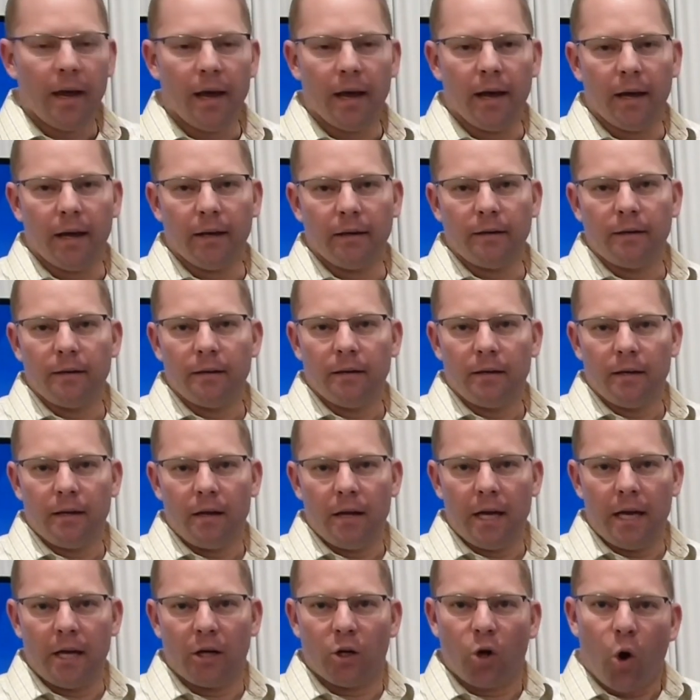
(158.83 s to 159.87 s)
And
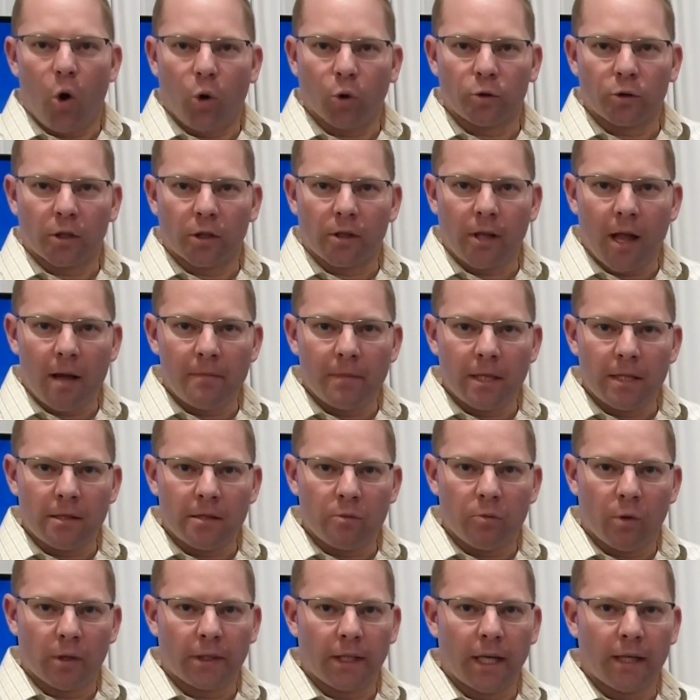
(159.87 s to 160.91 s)
in colder
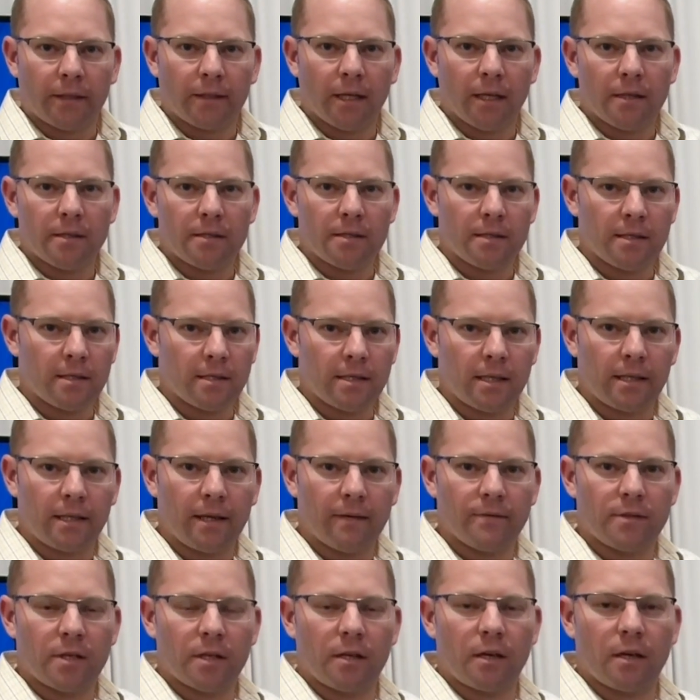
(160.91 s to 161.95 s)
climates, what that does is it
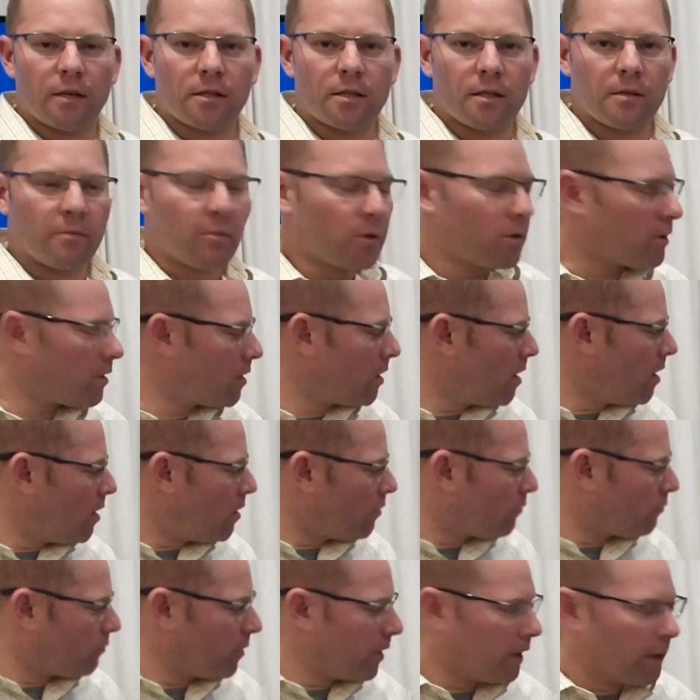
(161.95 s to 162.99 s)
gives the customer
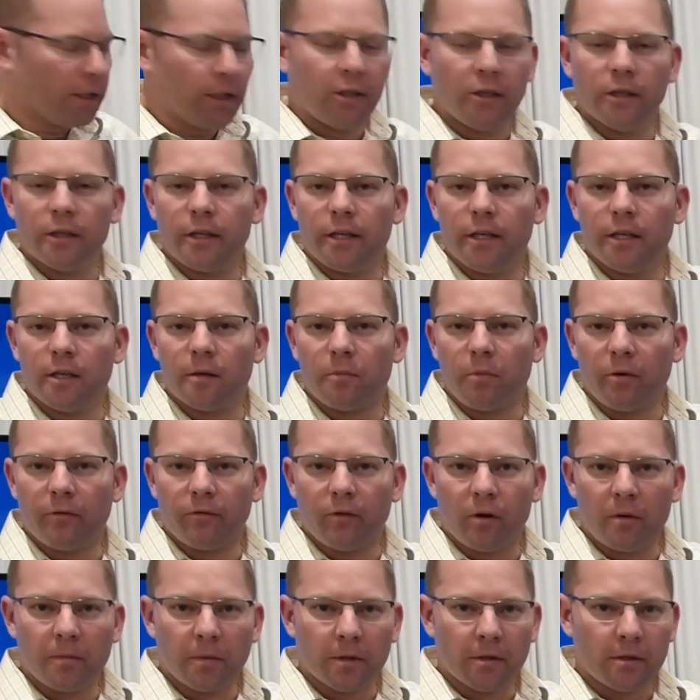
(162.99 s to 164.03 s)
really good heater
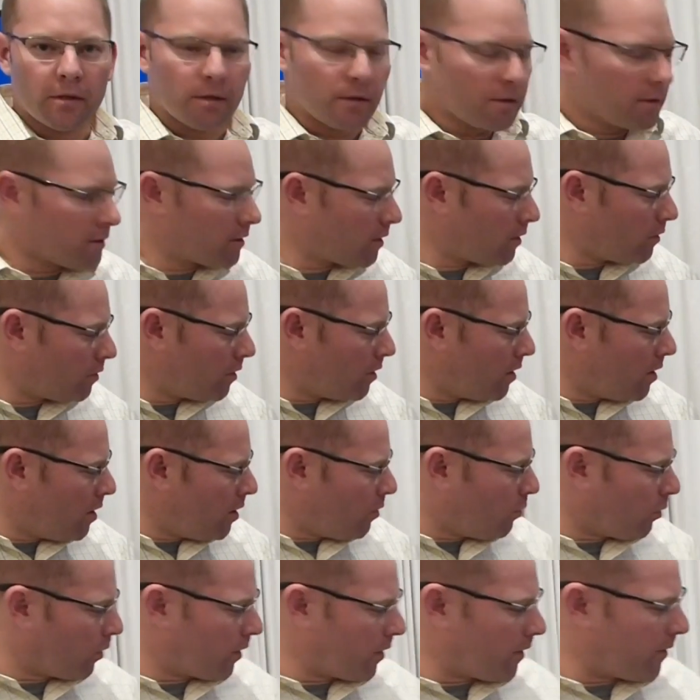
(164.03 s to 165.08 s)
performance. So
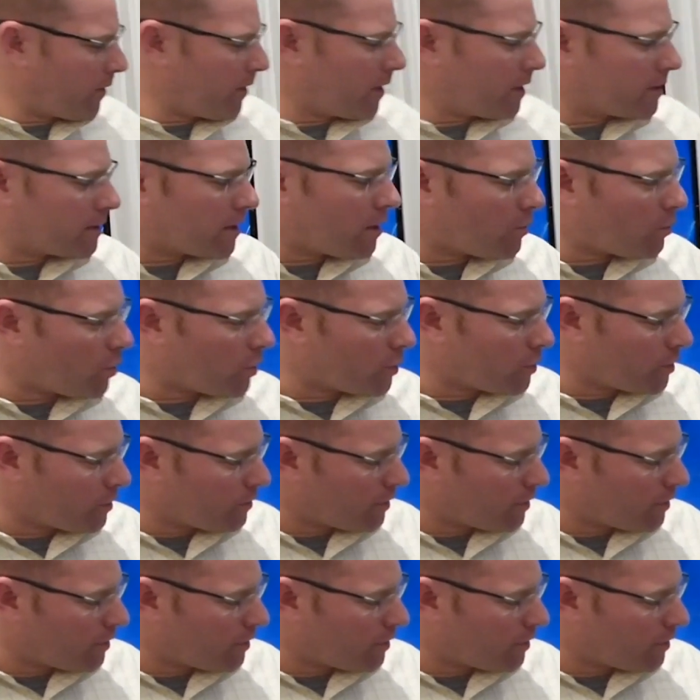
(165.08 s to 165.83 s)
one of the things that we're